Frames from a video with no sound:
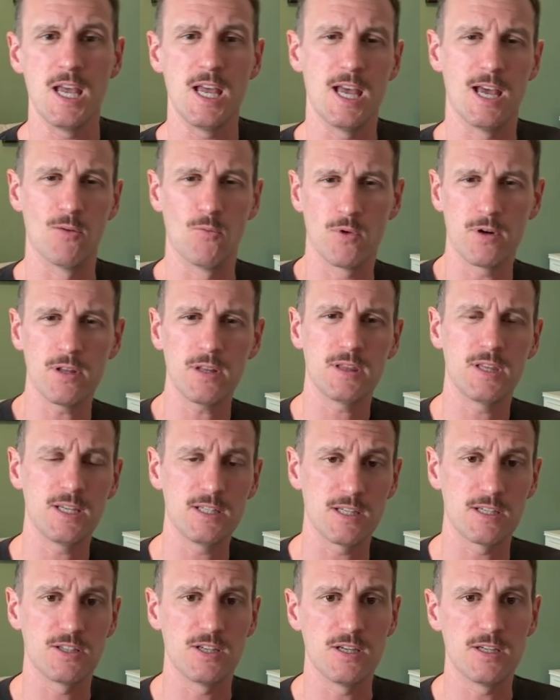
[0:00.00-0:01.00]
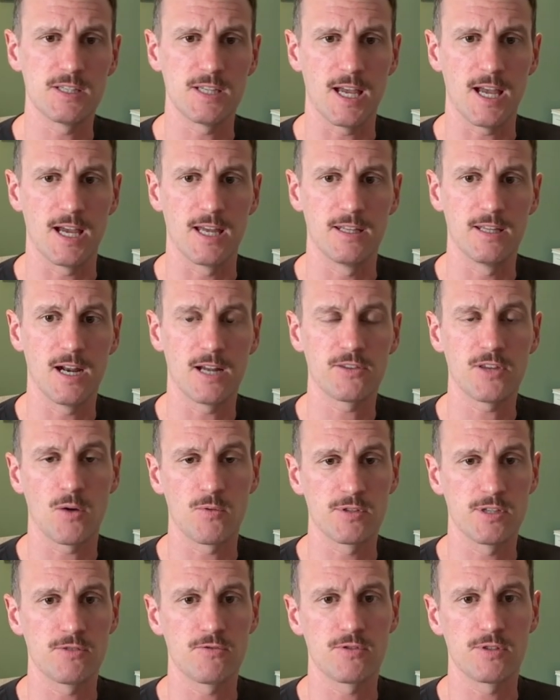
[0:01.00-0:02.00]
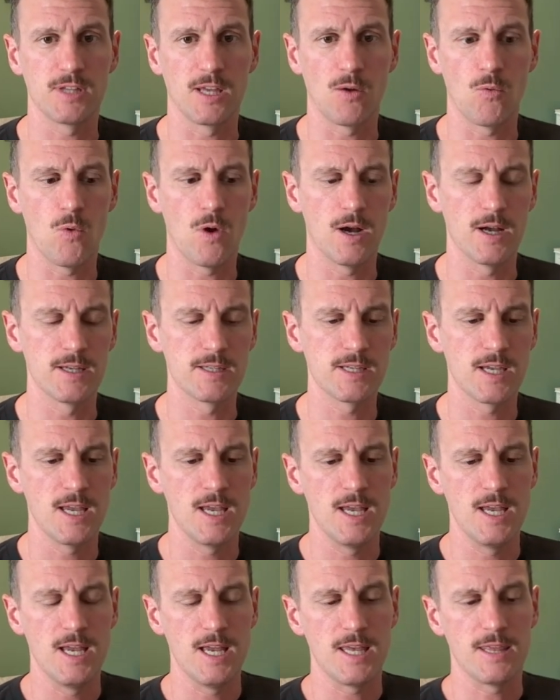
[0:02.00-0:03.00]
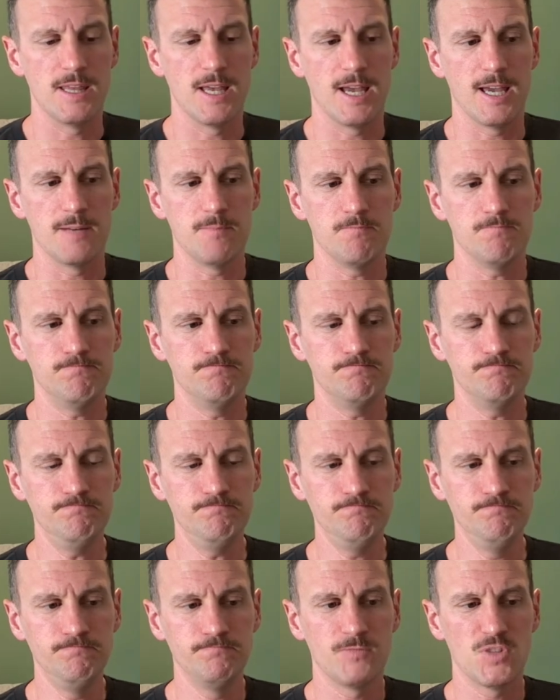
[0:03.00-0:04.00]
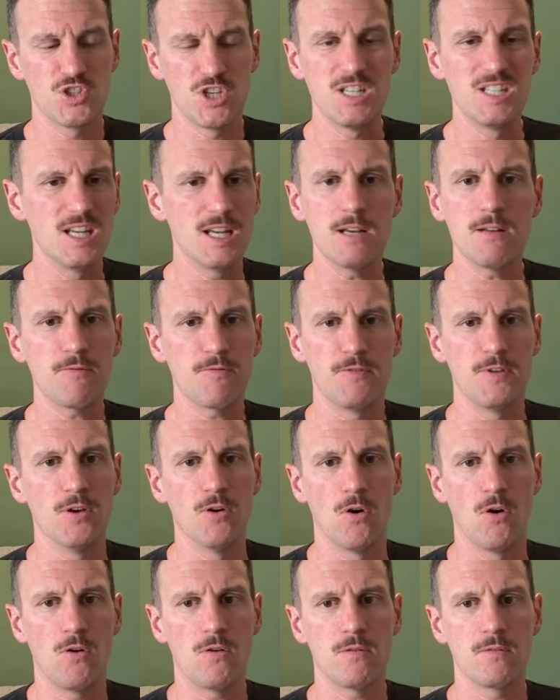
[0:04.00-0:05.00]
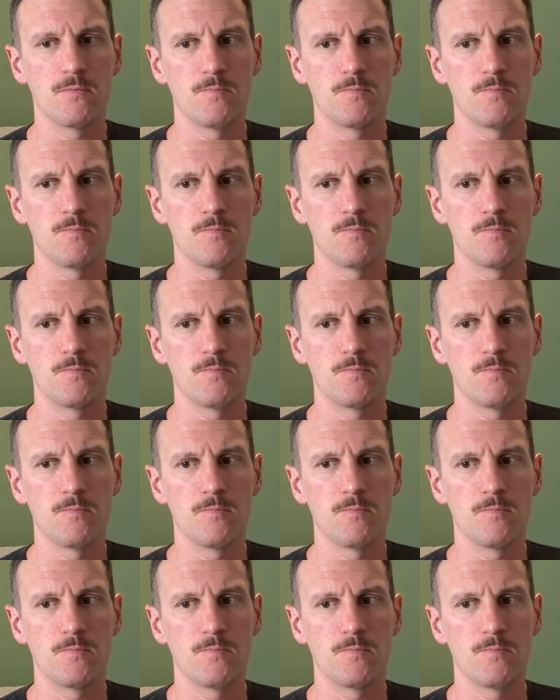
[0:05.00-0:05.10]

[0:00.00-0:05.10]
And one of the things that she said that I thought was interesting was that she didn't feel